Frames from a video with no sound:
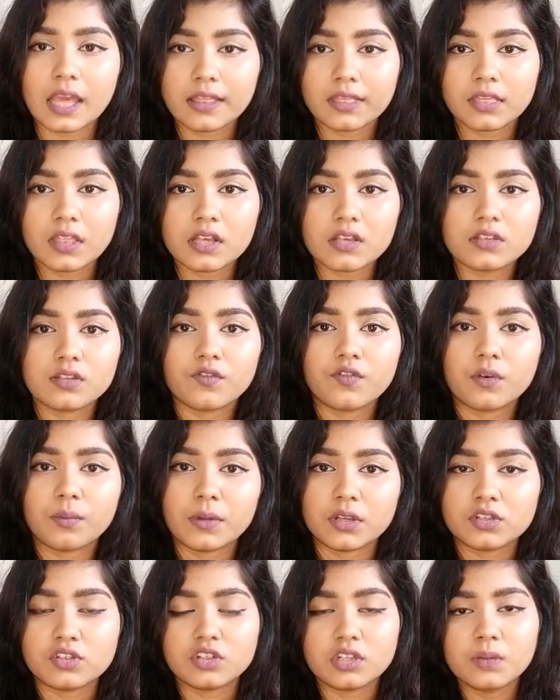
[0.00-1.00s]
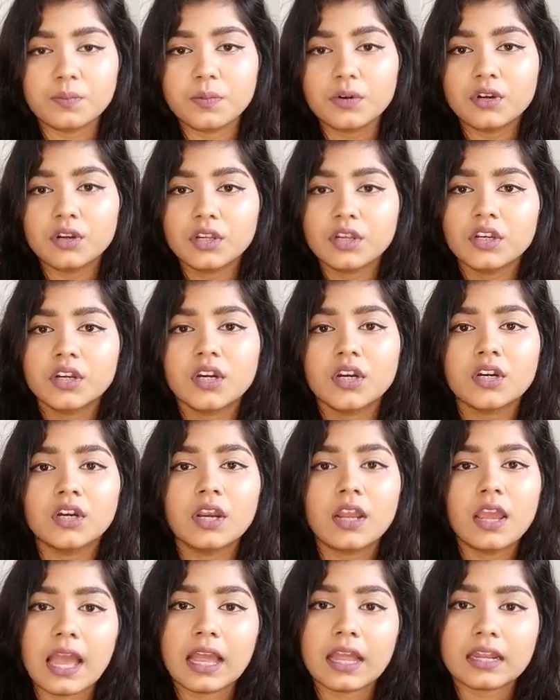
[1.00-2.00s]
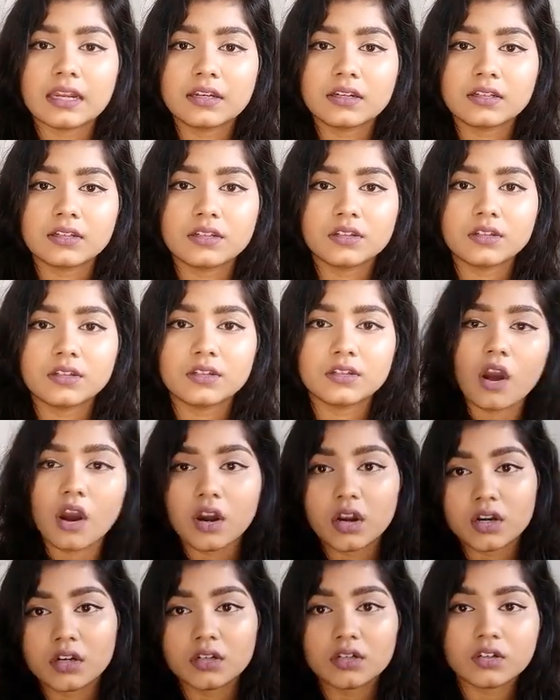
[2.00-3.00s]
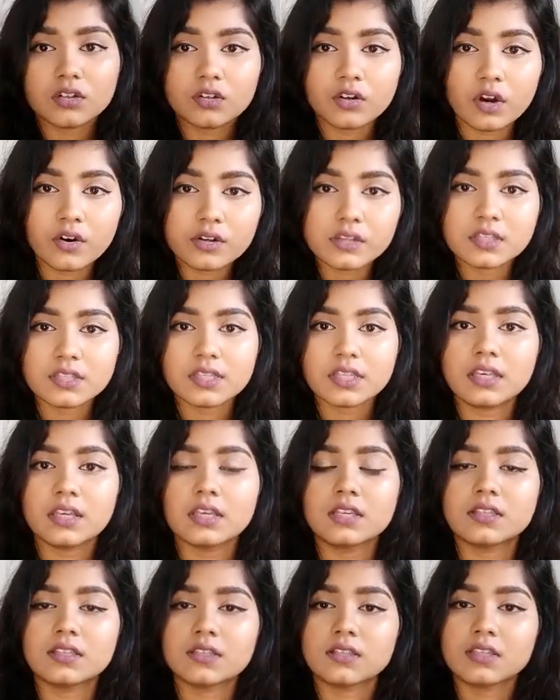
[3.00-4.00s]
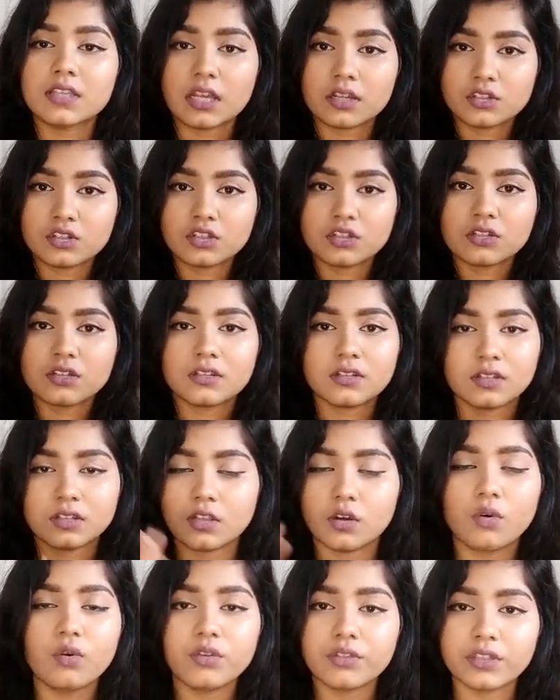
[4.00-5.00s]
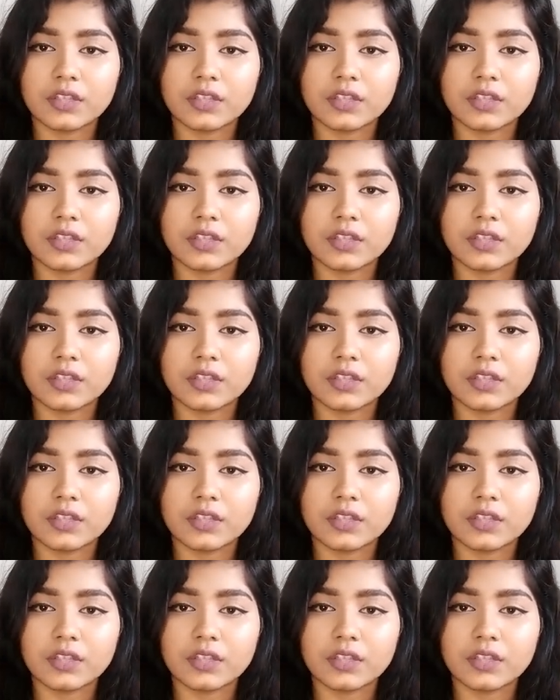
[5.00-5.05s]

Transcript: get things for much cheaper here, and our currency is such, the whole